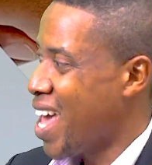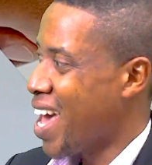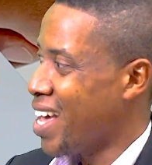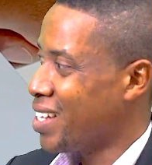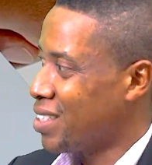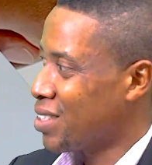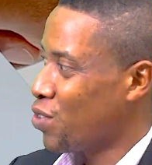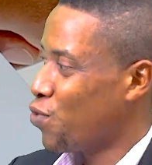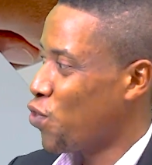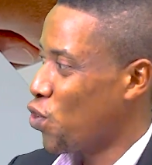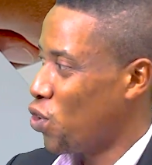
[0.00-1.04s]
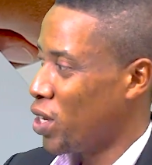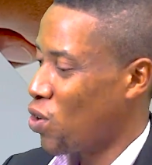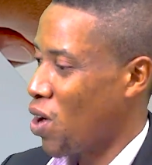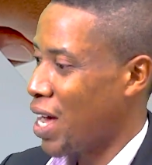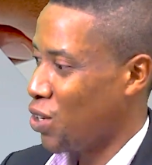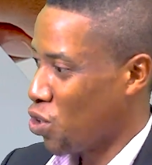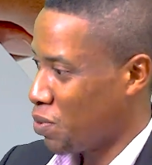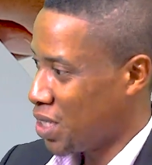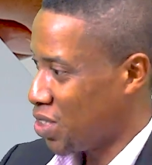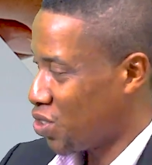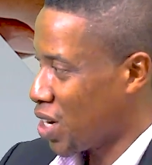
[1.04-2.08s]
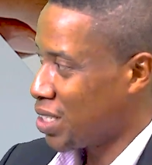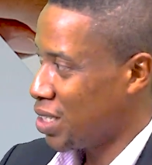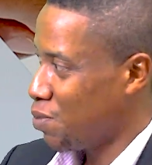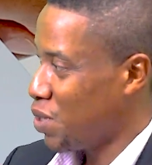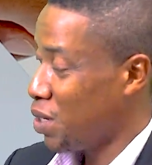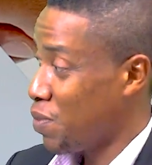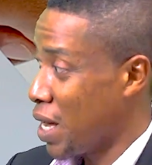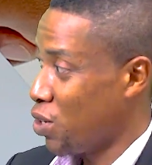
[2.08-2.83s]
Hence, following or adopting the strategy PDP